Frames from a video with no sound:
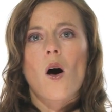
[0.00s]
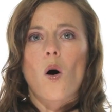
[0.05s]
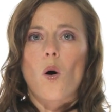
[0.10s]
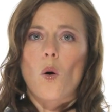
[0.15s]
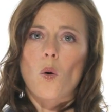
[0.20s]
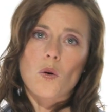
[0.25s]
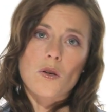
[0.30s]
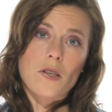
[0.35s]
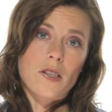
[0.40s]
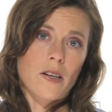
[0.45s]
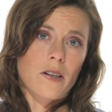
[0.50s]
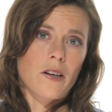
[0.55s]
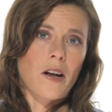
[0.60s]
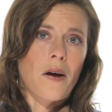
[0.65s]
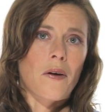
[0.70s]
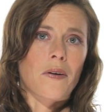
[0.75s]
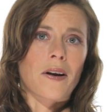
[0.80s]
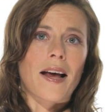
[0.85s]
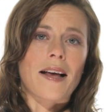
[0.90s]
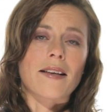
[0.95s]
also
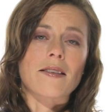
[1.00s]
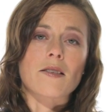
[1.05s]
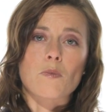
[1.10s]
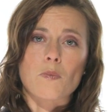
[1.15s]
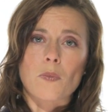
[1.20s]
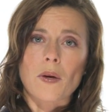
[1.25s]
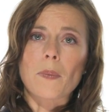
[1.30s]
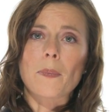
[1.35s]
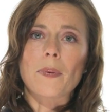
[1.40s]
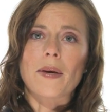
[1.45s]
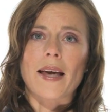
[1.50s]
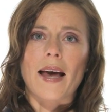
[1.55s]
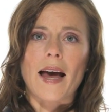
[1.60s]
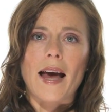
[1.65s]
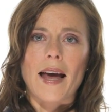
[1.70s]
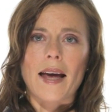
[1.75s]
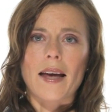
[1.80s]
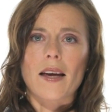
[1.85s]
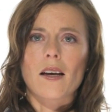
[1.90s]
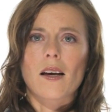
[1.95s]
known as
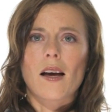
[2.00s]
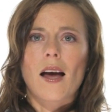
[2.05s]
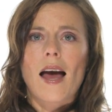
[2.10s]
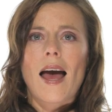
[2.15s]
BPA,